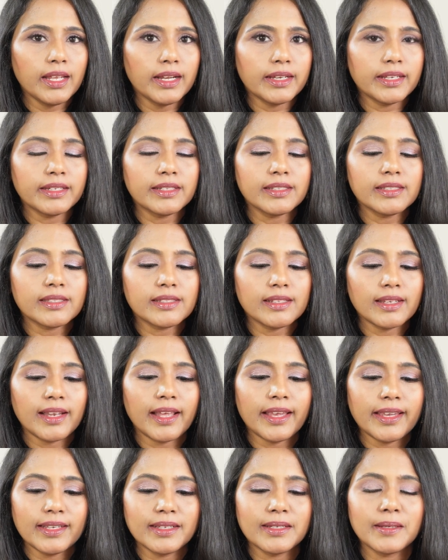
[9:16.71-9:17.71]
and it is
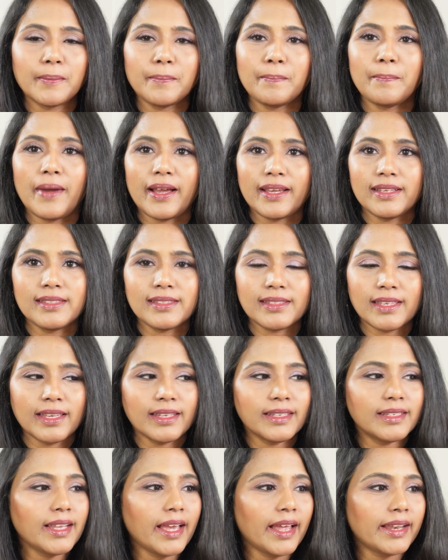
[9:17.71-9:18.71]
like my
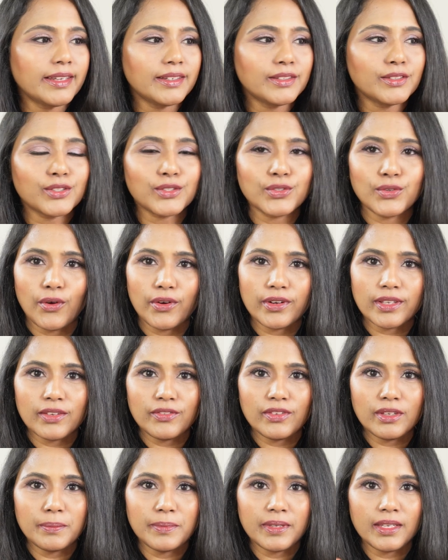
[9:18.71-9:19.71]
skin, and it is not
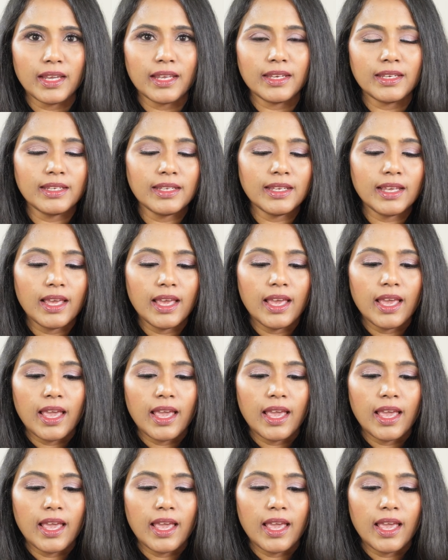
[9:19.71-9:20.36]
giving me any